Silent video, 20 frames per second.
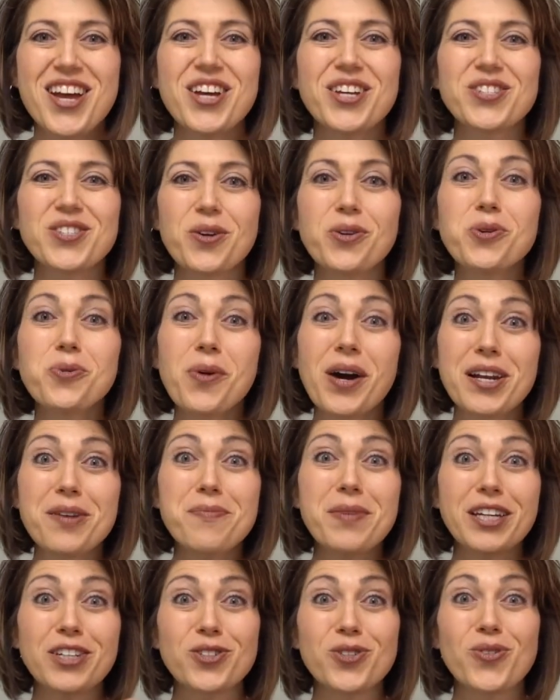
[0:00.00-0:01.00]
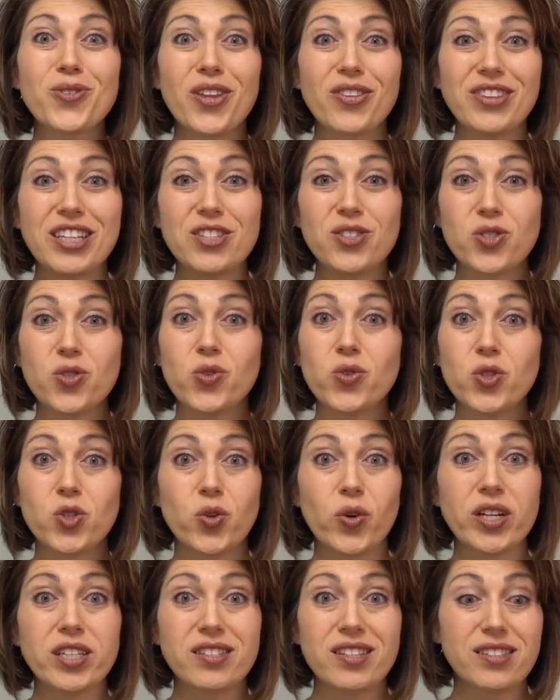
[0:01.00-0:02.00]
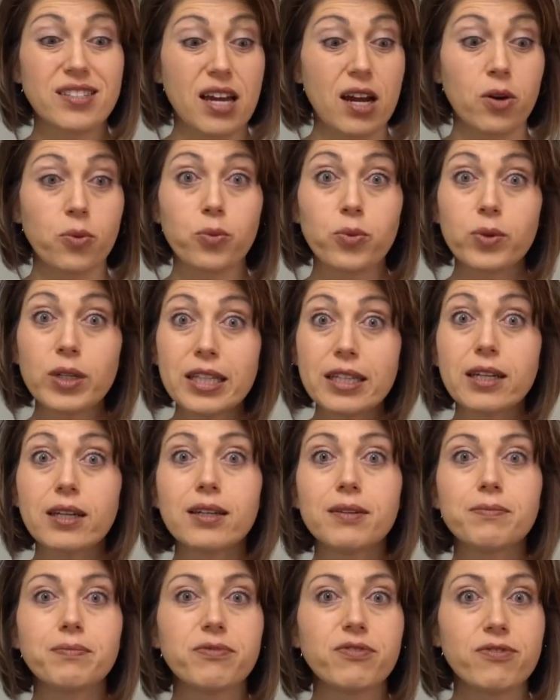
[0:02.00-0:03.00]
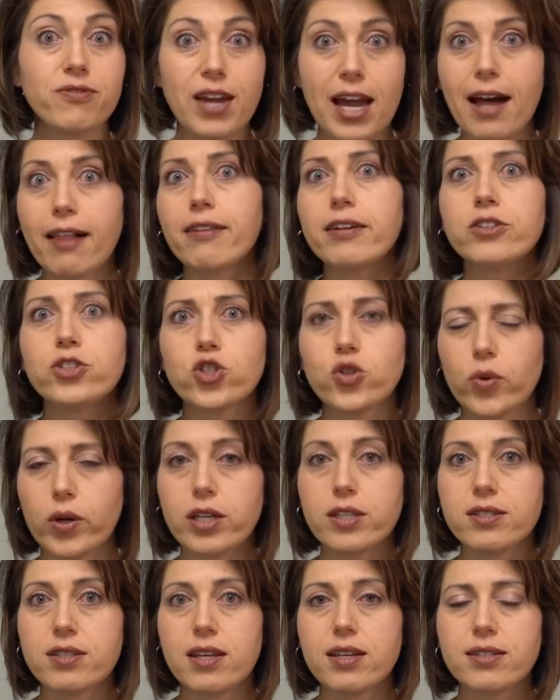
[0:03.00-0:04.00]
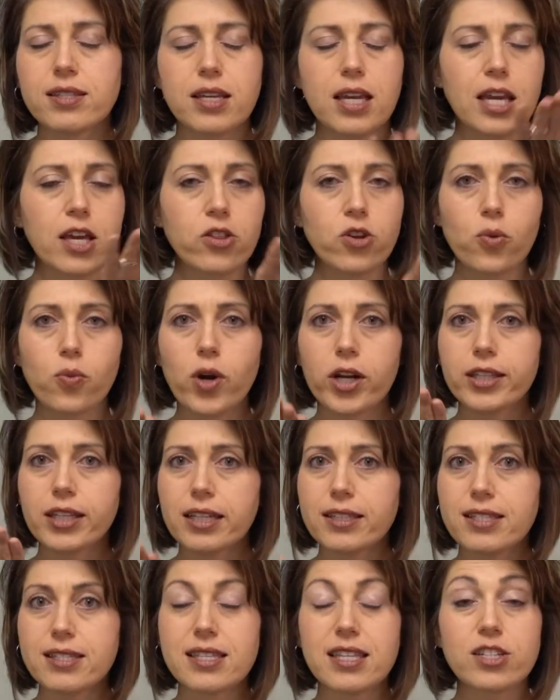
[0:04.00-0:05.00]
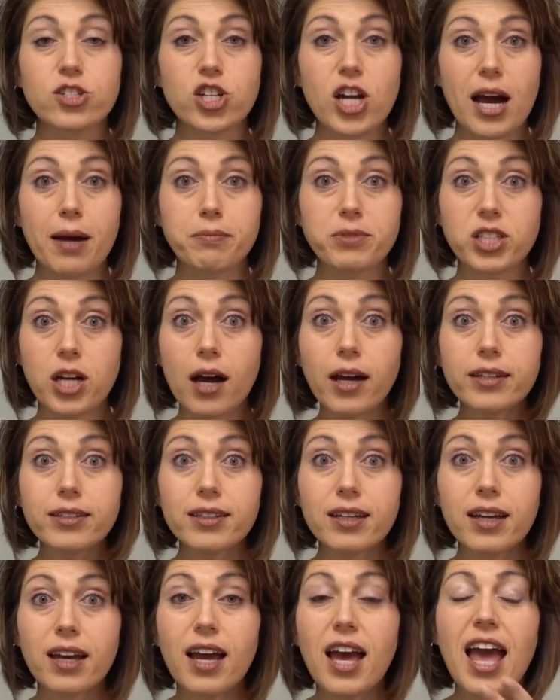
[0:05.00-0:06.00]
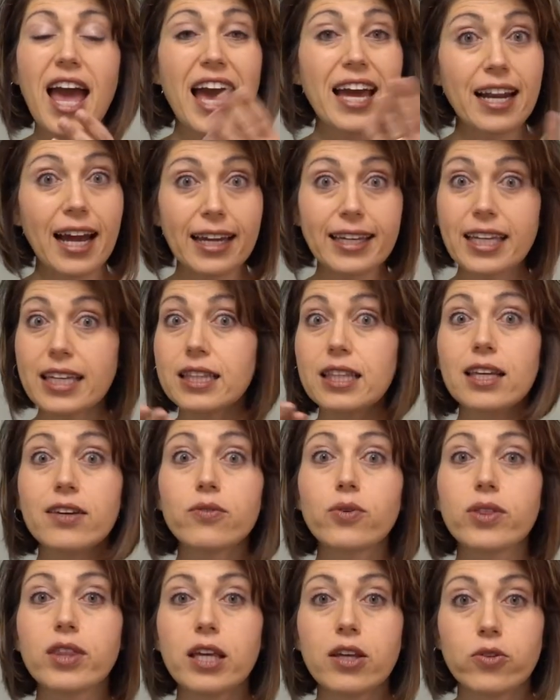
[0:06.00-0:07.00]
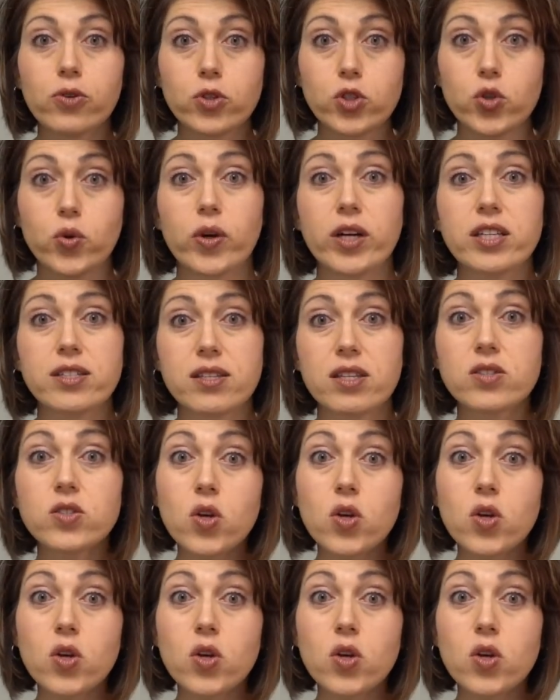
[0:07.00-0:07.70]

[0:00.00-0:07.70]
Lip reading: So you want to make sure that these two choices are really valid choices. Either one gets the job done, and I can live with either choice.